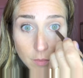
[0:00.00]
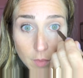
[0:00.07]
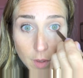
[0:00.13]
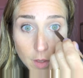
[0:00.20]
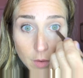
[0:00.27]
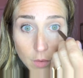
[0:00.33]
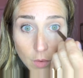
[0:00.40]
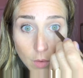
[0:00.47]

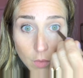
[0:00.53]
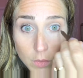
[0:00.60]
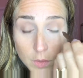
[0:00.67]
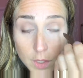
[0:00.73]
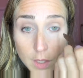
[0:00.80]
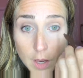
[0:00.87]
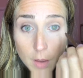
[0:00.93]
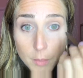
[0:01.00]
And you're only
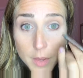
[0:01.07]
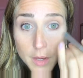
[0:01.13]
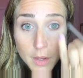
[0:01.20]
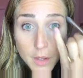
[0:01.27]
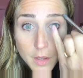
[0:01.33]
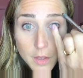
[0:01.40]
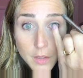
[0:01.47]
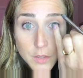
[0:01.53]
coming
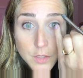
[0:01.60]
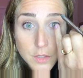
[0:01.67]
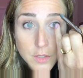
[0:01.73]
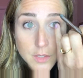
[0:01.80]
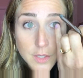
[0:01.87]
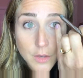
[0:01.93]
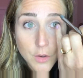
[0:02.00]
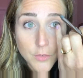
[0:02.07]
to the
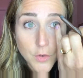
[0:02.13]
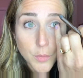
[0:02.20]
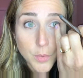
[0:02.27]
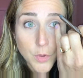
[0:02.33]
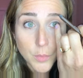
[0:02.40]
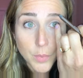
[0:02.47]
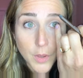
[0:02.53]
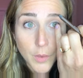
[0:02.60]
center of your
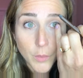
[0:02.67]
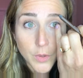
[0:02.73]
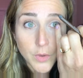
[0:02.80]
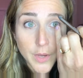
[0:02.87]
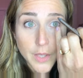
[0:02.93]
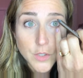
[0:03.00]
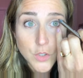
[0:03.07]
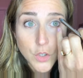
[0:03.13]
pupil. When you
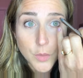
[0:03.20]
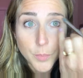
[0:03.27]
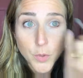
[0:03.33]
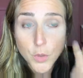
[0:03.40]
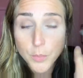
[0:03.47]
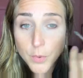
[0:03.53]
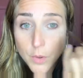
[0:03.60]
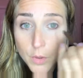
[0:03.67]
get to your
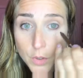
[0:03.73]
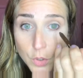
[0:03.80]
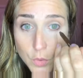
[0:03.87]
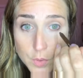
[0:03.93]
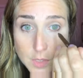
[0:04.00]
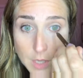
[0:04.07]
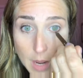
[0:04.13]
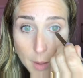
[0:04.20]
pupil, you
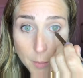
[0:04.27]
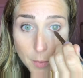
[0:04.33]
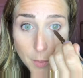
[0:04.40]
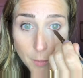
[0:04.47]
stop.